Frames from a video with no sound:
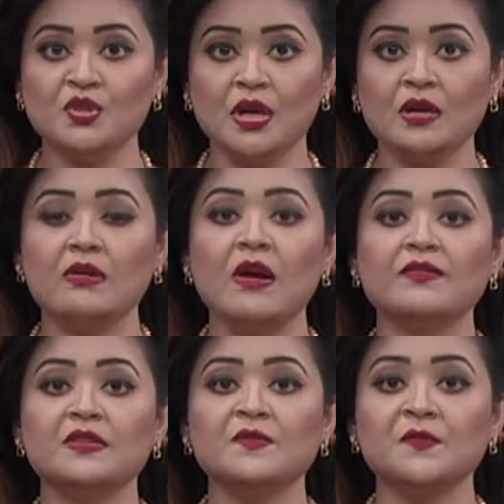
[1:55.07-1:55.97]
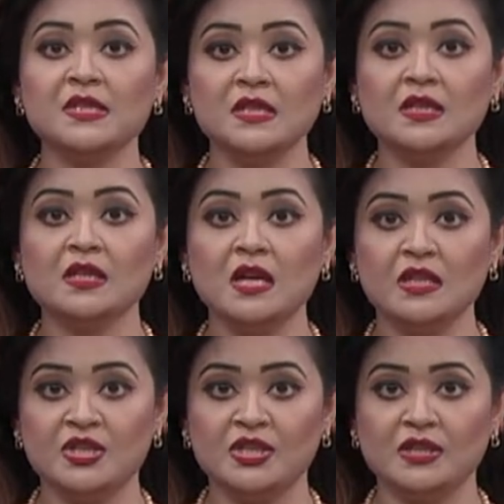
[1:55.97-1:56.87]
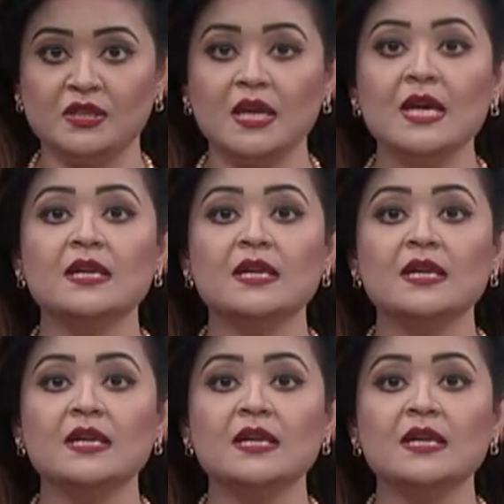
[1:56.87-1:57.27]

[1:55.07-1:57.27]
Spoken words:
Jahan Rafi's physical condition